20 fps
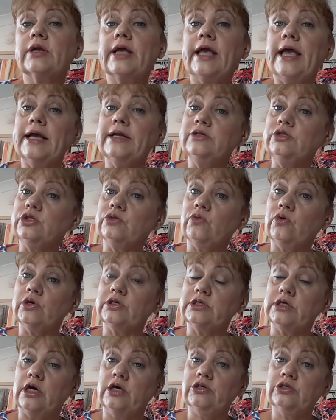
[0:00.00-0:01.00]
heading
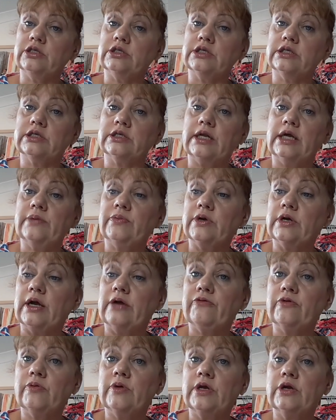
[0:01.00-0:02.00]
towards the 100 subscriber
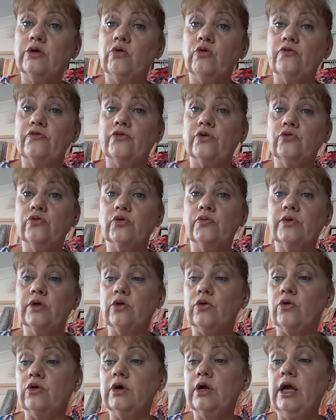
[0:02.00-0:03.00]
giveaway. Hopefully it'll not be
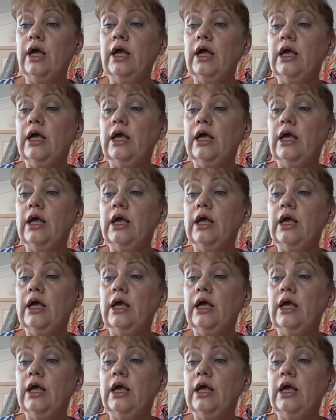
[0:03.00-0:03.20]
long.